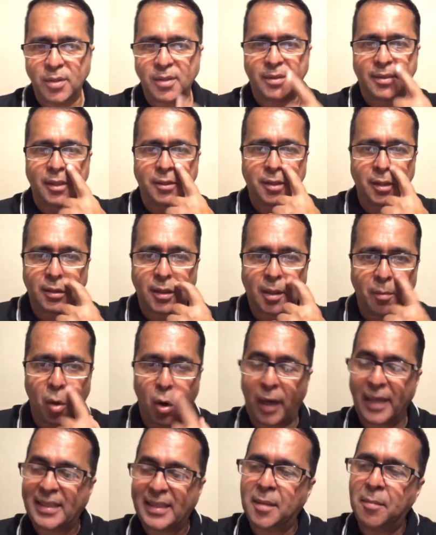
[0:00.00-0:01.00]
police station
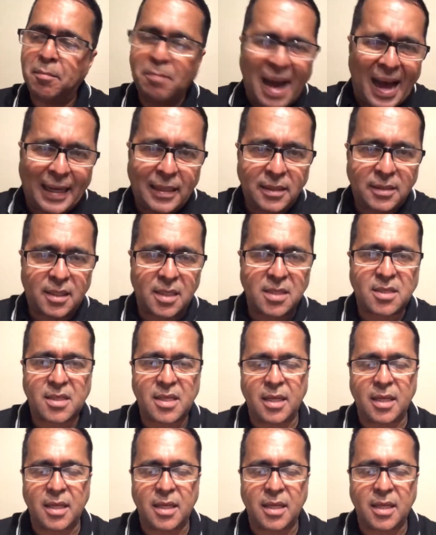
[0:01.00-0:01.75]
tomorrow and demand to